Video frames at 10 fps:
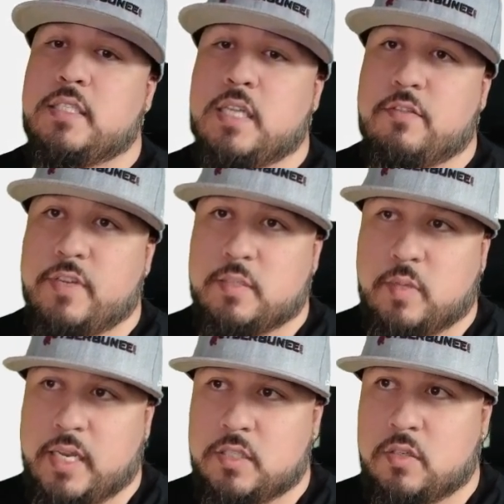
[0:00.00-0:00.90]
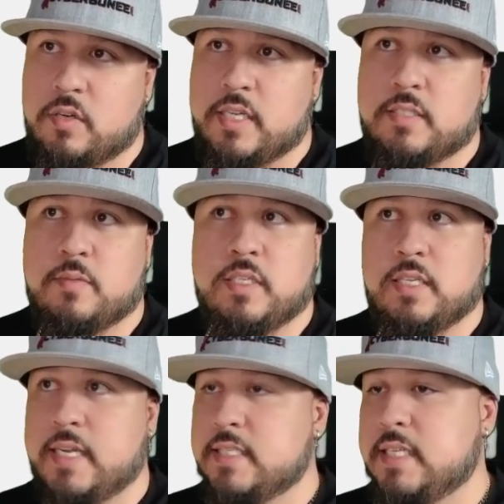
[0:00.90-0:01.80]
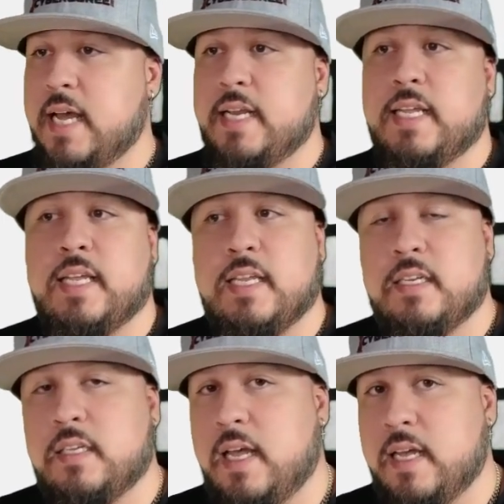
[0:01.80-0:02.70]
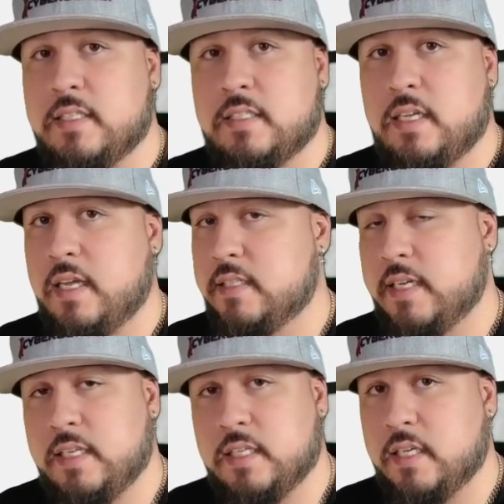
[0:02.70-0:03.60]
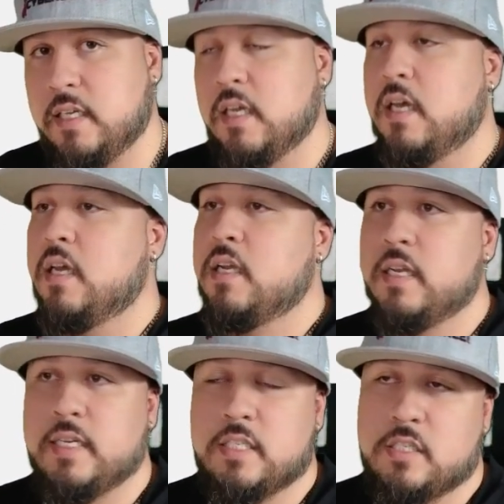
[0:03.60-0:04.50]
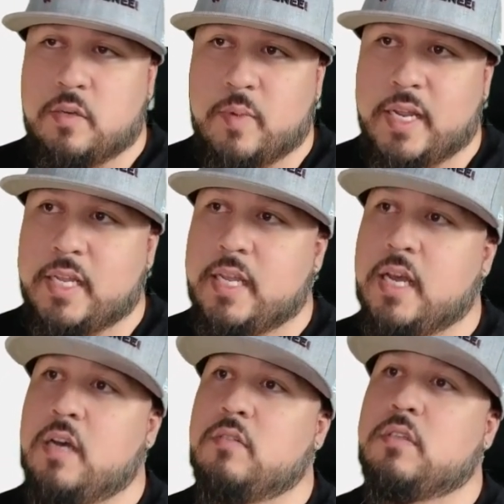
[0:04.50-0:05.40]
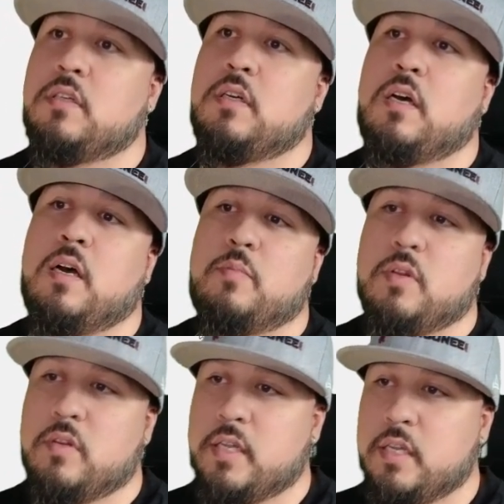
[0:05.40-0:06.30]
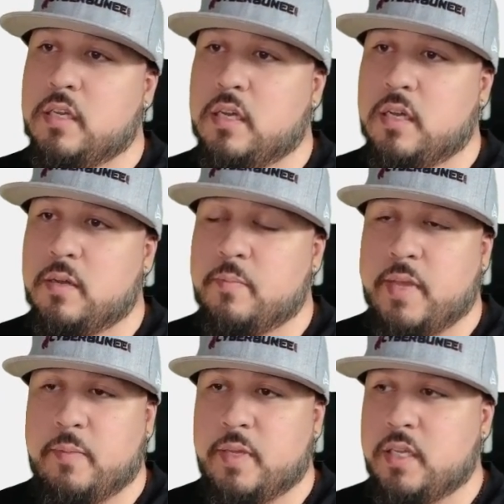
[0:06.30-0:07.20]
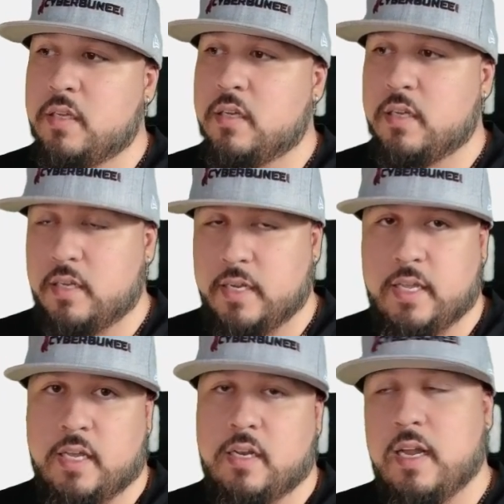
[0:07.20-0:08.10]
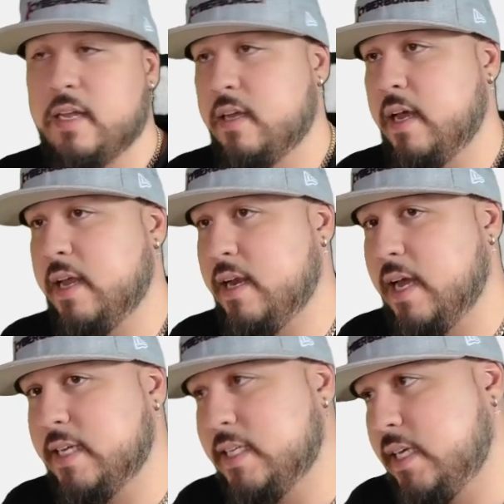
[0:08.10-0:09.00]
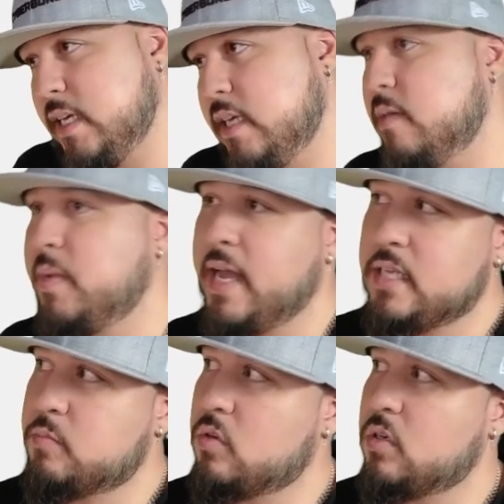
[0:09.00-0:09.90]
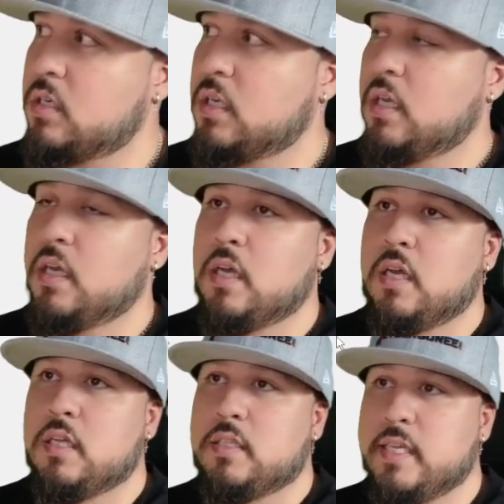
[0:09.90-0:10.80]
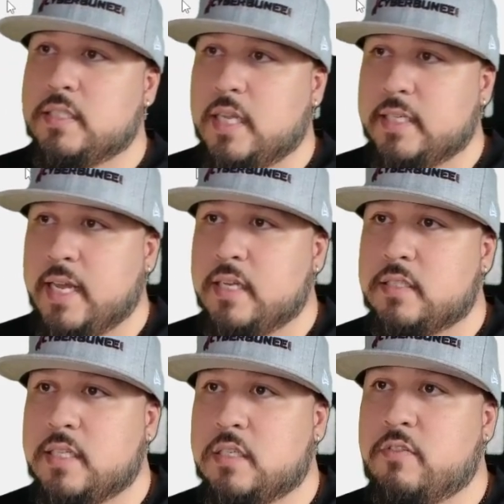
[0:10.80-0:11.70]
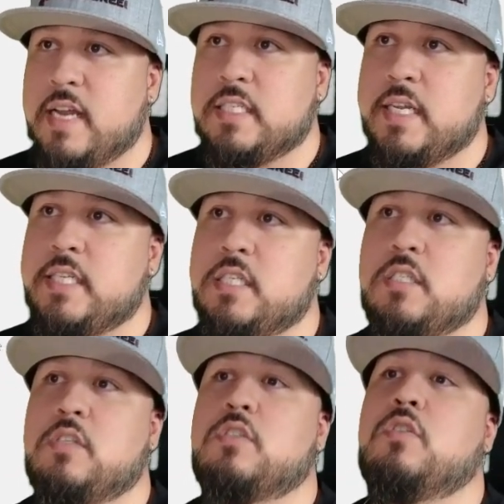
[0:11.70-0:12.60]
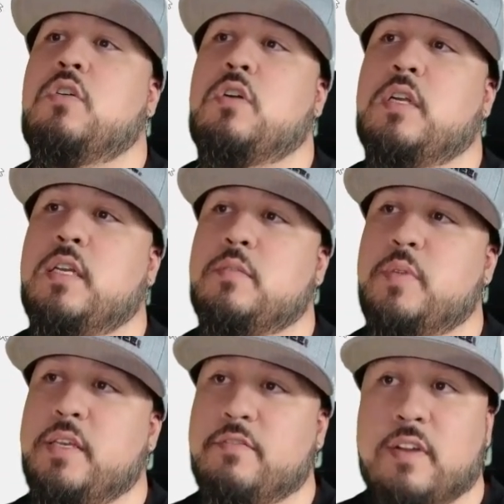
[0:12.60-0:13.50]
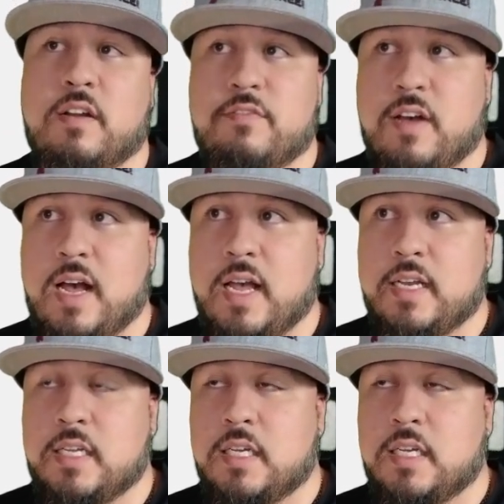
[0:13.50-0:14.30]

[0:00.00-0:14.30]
self-explanatory. It's like signing in as anything, connecting your bank account, uploading maybe again an ID, a passport, things like that. It says congratulations, your store is being verified.